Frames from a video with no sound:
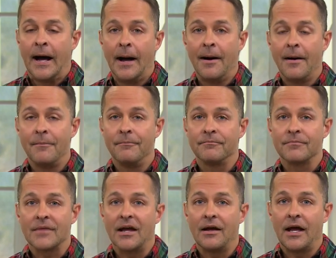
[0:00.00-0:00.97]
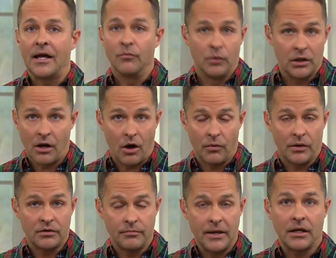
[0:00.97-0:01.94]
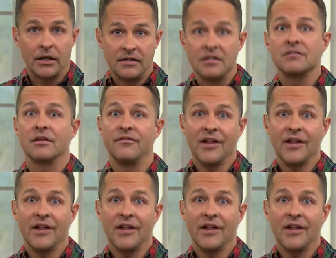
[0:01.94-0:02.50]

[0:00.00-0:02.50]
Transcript: Um, and we always make it additionally